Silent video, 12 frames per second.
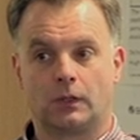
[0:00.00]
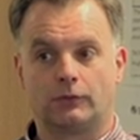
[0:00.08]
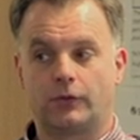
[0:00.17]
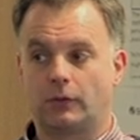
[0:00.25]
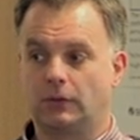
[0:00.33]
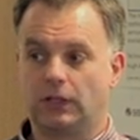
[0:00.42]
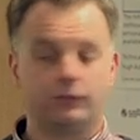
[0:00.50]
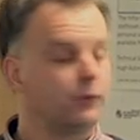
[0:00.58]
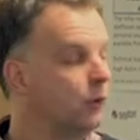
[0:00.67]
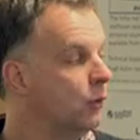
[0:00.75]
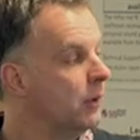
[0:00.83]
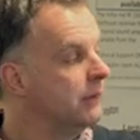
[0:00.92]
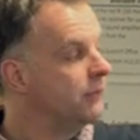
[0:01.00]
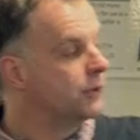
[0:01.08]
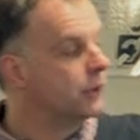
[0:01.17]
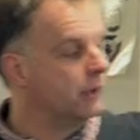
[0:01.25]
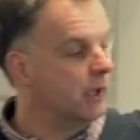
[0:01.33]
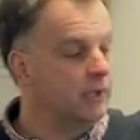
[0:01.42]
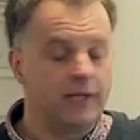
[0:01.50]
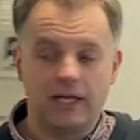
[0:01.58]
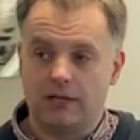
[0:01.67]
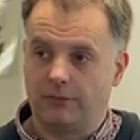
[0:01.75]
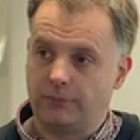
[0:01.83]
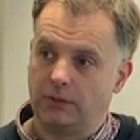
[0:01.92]
So it's always a good
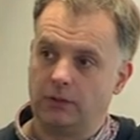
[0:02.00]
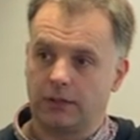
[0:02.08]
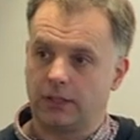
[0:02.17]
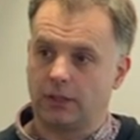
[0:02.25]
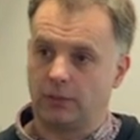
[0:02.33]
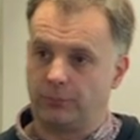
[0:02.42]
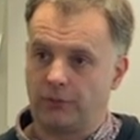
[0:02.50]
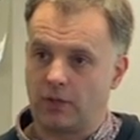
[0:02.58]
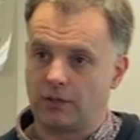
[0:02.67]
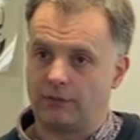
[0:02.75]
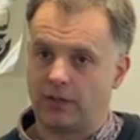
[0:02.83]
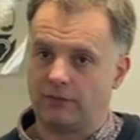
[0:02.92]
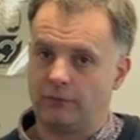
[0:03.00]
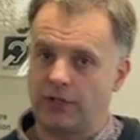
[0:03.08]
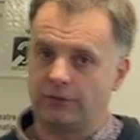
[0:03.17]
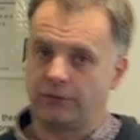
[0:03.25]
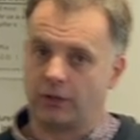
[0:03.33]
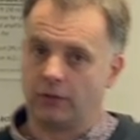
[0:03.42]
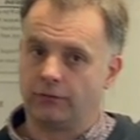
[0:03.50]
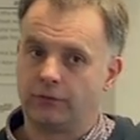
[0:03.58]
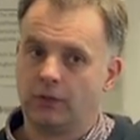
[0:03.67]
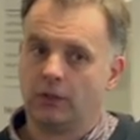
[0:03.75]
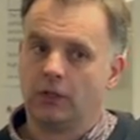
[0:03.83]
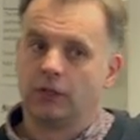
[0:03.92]
idea, if we're looking at private investors,
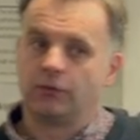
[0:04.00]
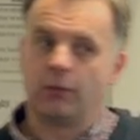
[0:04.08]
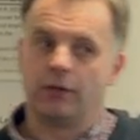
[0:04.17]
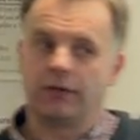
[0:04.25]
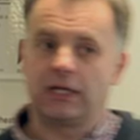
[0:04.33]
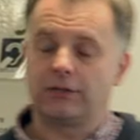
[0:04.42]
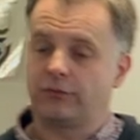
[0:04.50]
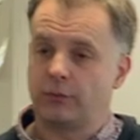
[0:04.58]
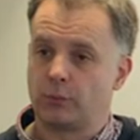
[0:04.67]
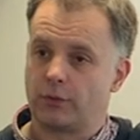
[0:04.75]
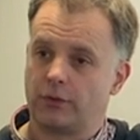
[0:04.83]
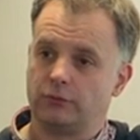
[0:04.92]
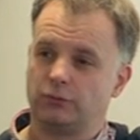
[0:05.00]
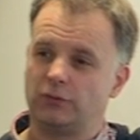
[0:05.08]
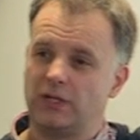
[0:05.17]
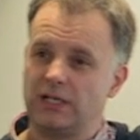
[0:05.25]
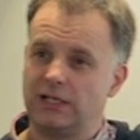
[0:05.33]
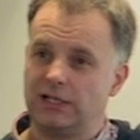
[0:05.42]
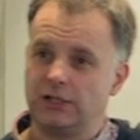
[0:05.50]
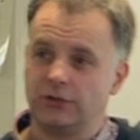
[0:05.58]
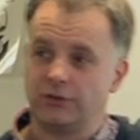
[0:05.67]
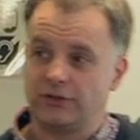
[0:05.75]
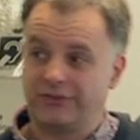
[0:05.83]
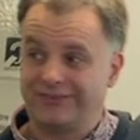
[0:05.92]
to either get someone that really
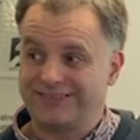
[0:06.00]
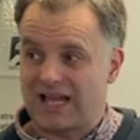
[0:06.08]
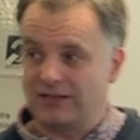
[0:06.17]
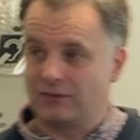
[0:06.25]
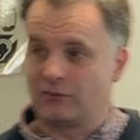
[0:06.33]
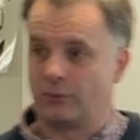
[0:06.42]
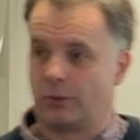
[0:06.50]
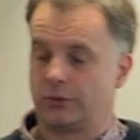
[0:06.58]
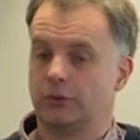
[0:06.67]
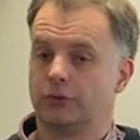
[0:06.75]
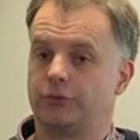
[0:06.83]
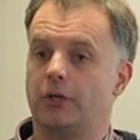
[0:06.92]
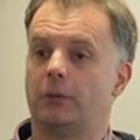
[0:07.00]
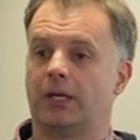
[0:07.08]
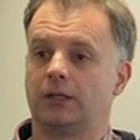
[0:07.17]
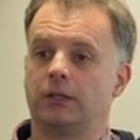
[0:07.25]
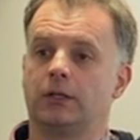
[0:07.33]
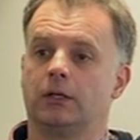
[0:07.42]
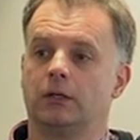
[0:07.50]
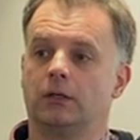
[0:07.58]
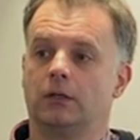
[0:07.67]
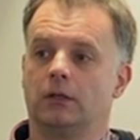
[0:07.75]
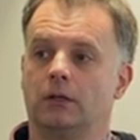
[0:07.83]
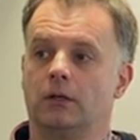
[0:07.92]
understands what you're doing
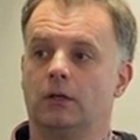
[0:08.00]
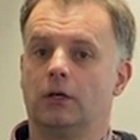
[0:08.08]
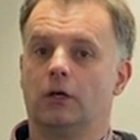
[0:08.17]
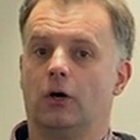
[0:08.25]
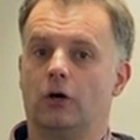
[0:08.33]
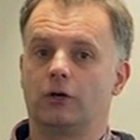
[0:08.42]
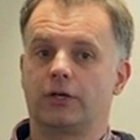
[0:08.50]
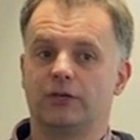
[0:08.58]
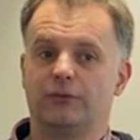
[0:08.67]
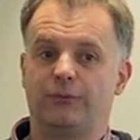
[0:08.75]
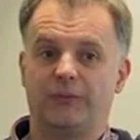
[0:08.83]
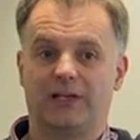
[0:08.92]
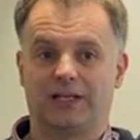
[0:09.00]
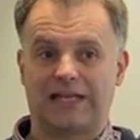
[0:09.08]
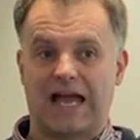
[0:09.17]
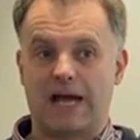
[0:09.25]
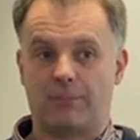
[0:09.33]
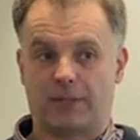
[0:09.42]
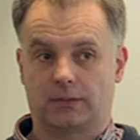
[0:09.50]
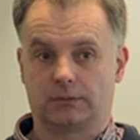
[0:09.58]
or can fill a gap.